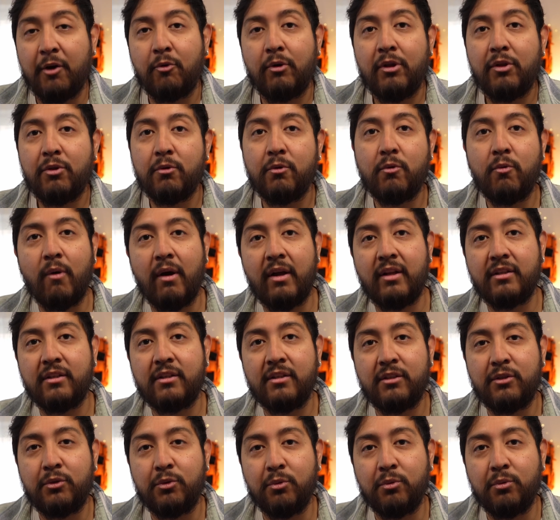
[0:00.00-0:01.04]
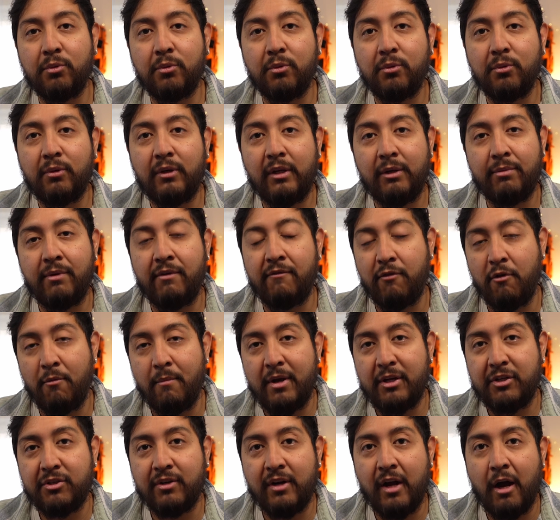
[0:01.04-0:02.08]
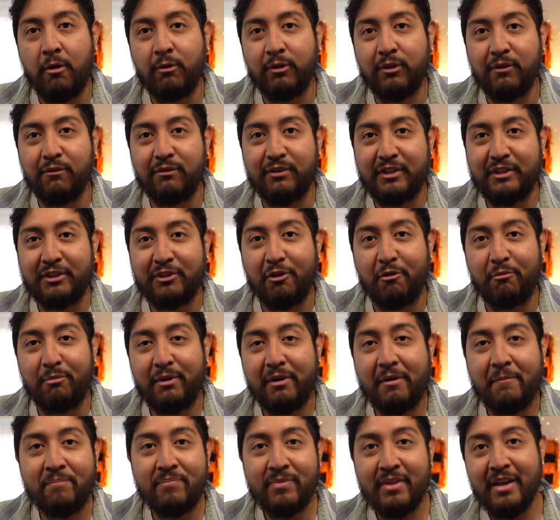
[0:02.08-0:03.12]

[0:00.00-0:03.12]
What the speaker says: don't want to leave information out of this topic.